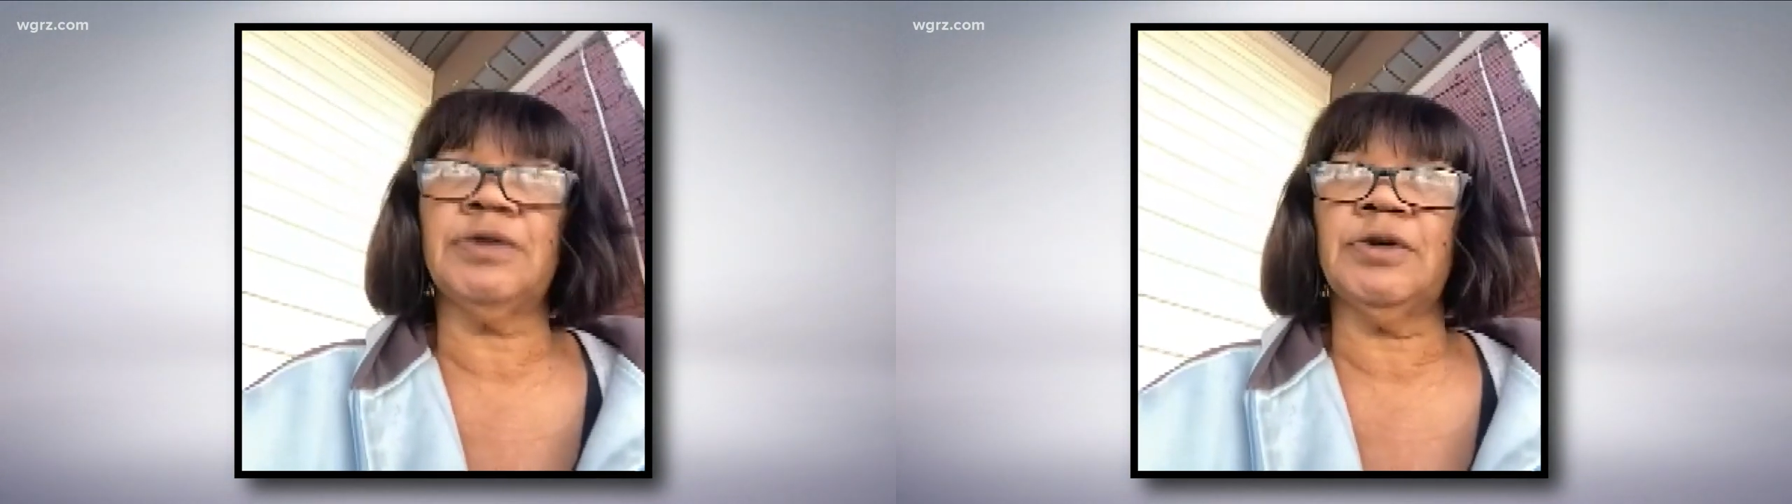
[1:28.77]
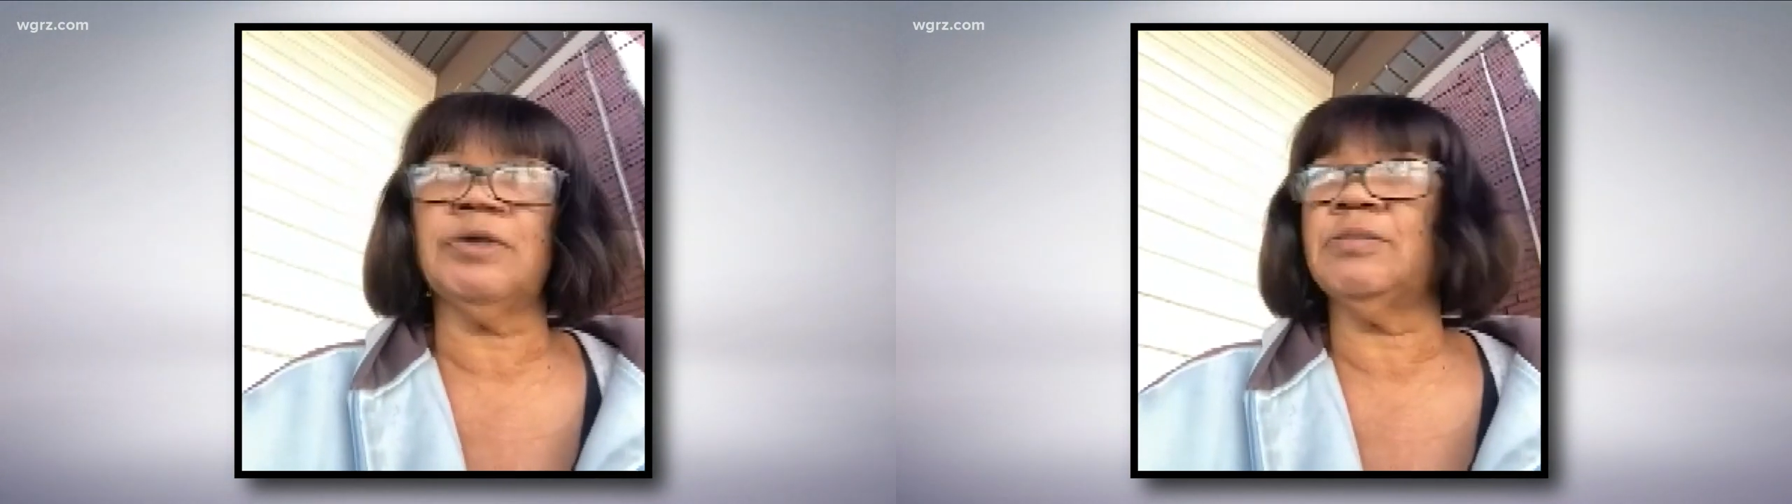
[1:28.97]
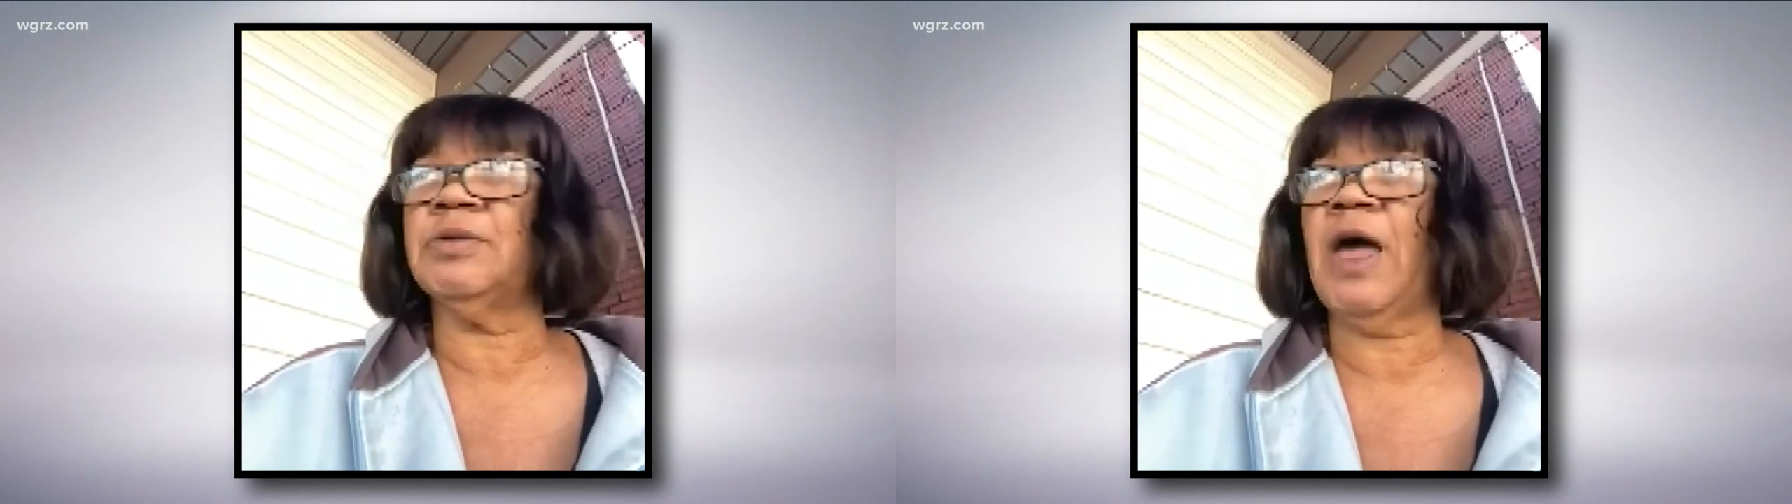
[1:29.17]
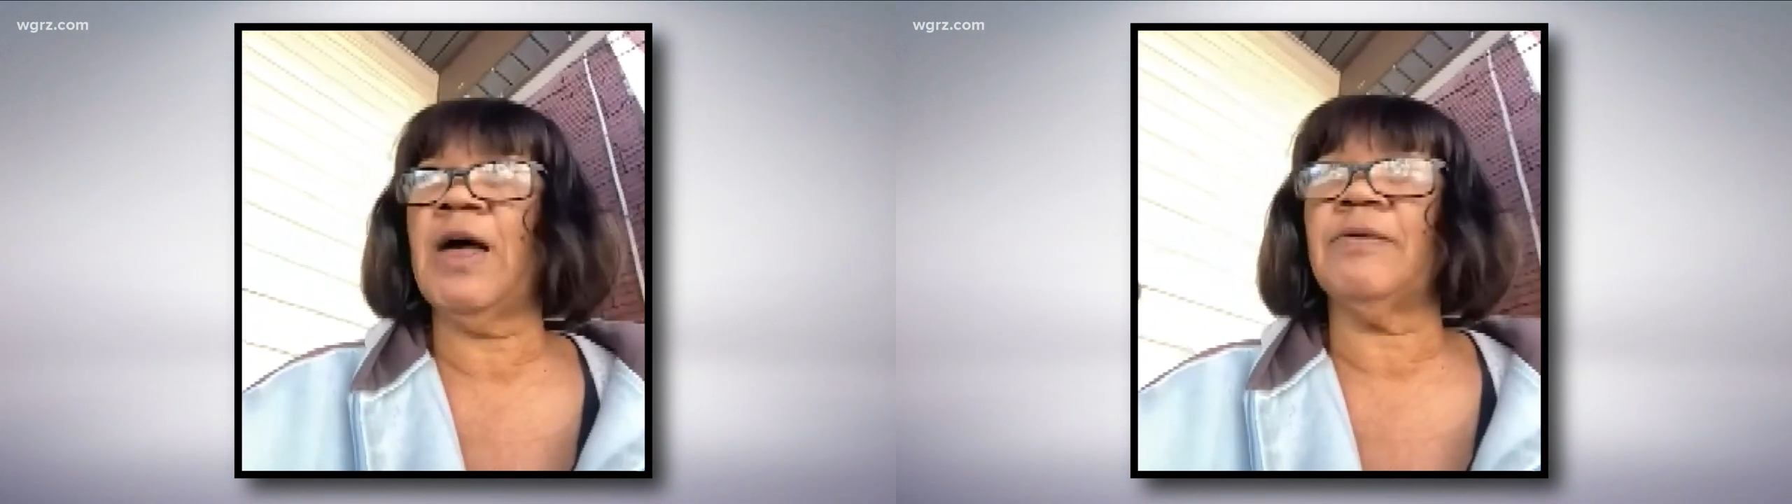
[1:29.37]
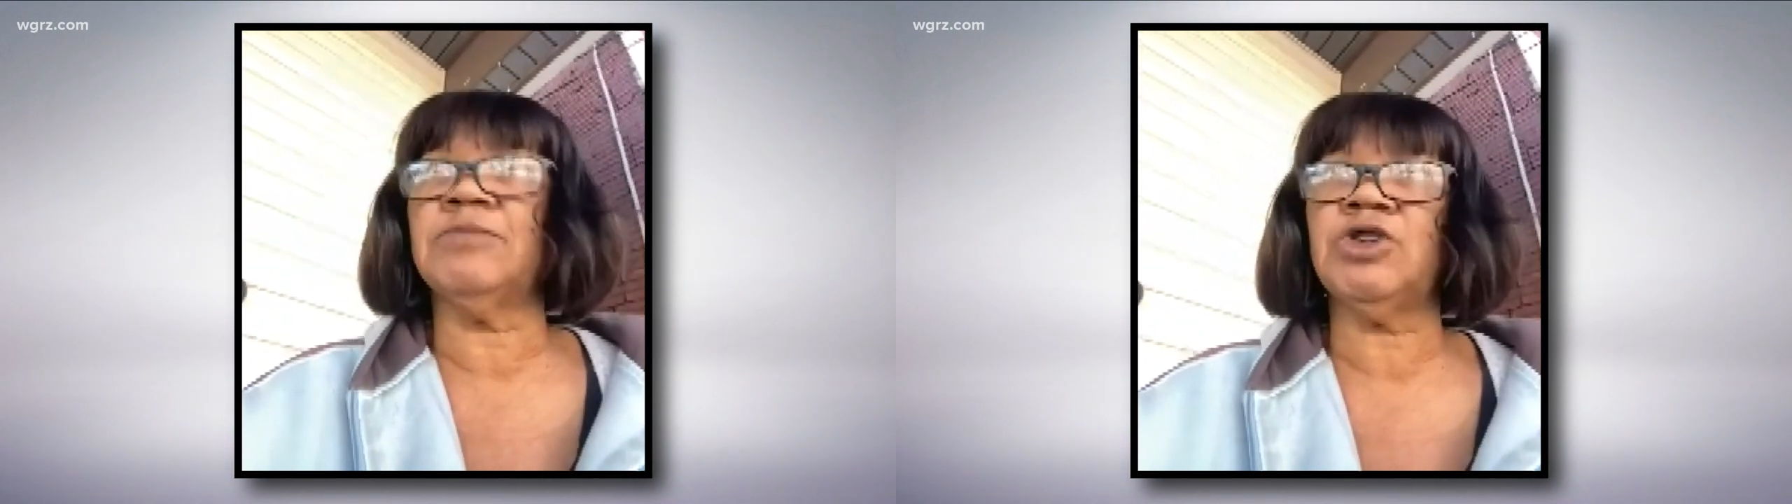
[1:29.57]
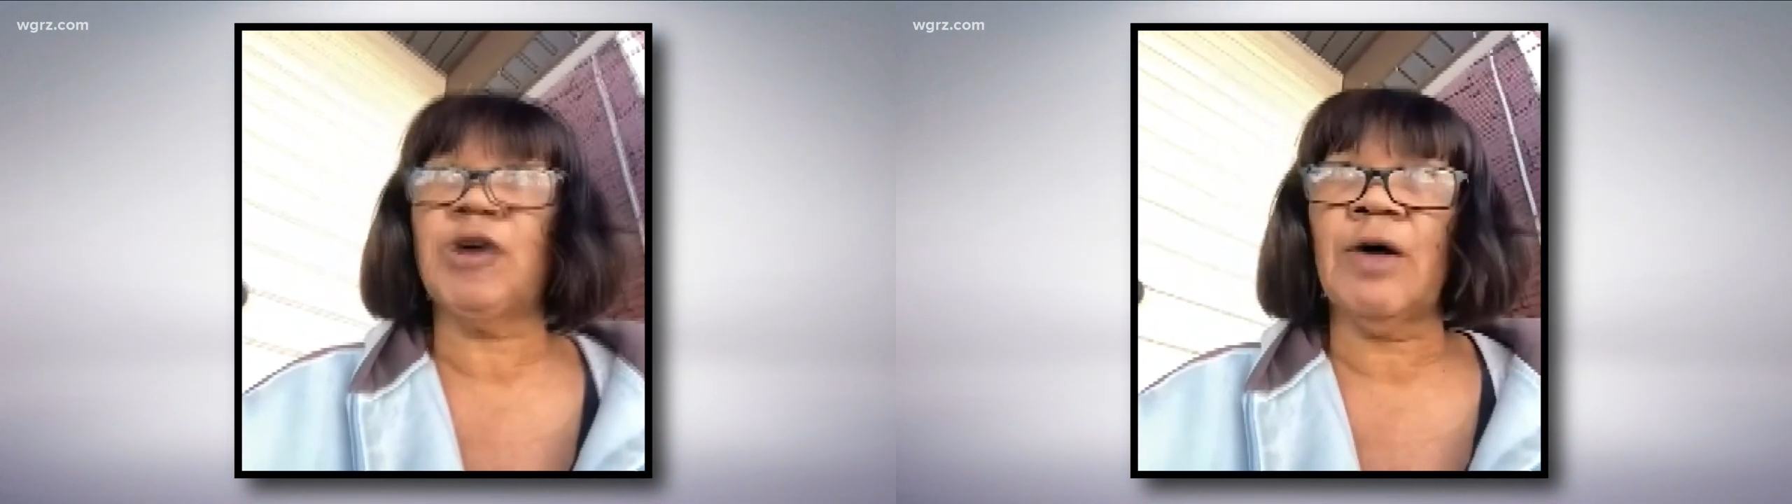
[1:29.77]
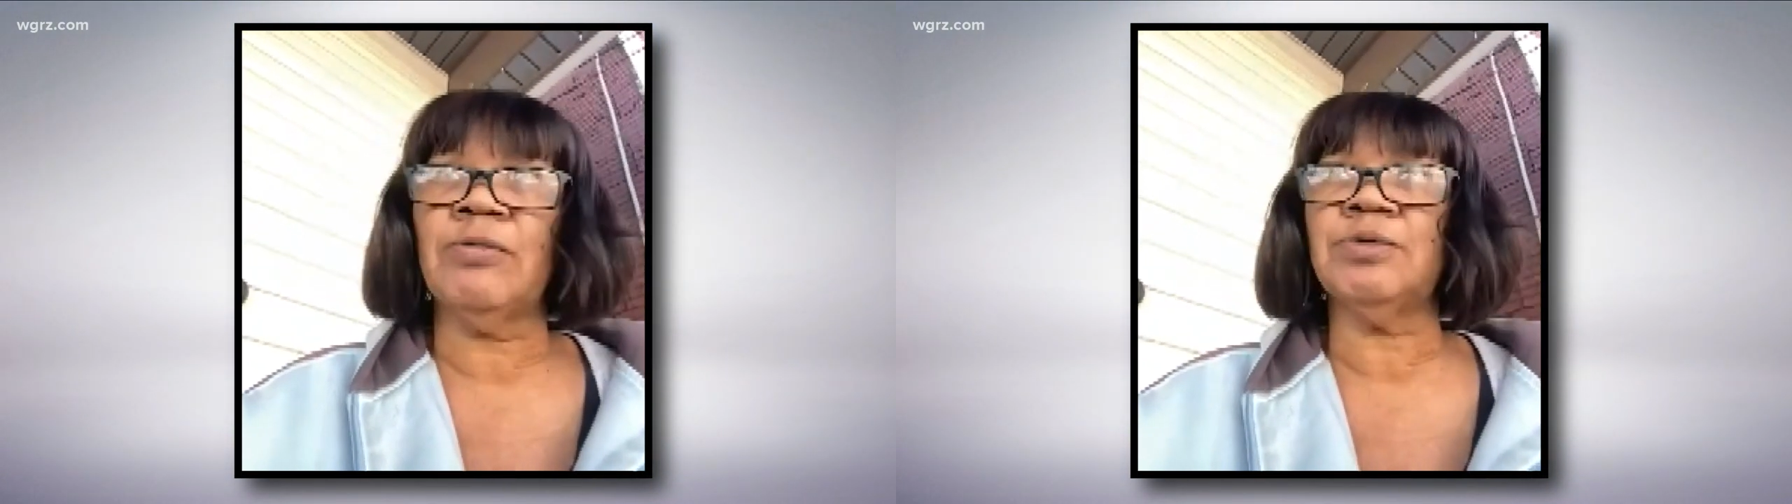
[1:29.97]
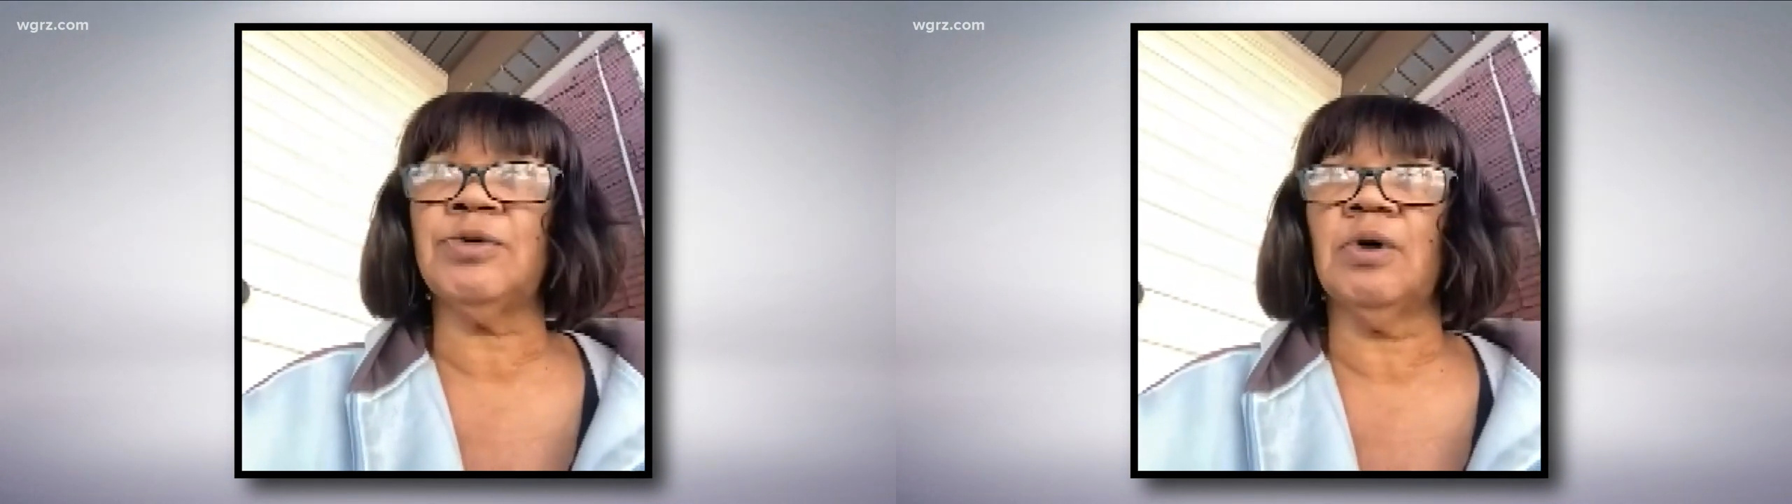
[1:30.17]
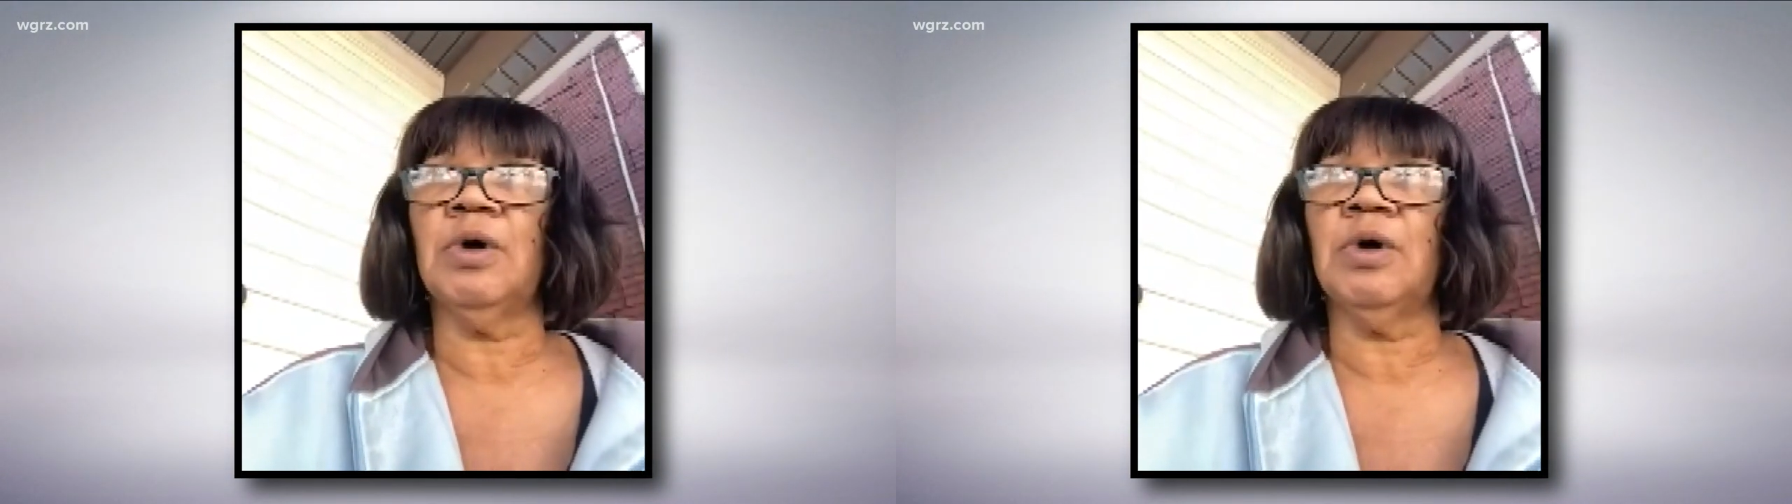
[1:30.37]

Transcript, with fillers: they they have him shoveled